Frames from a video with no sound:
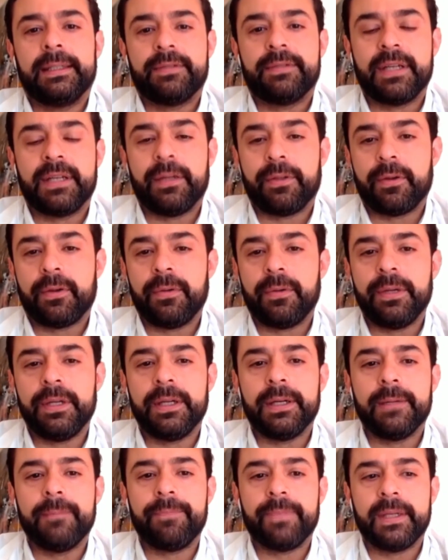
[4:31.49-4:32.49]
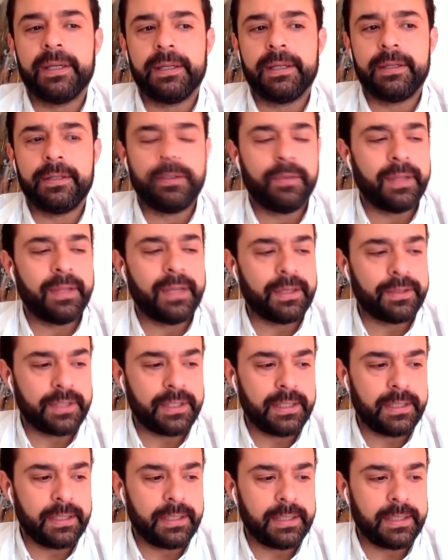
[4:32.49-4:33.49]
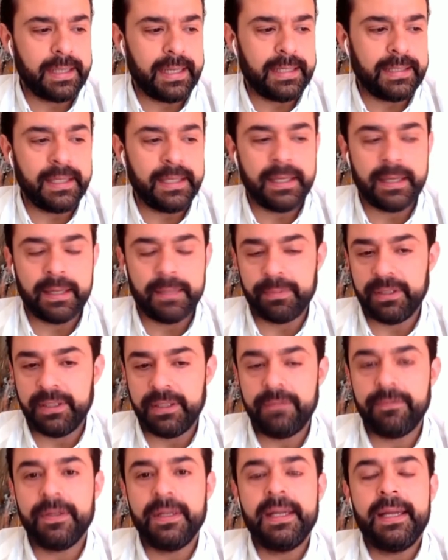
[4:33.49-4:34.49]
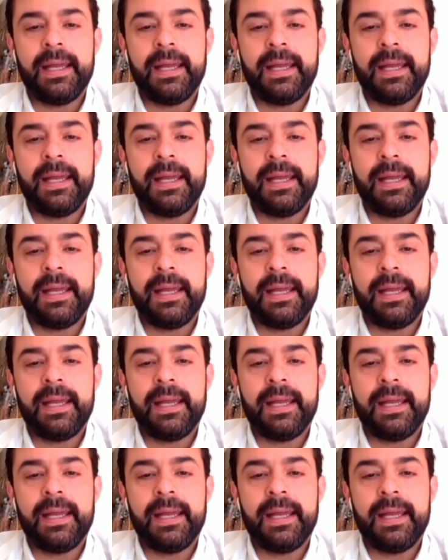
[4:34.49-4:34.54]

South Korea, 2018, I believe.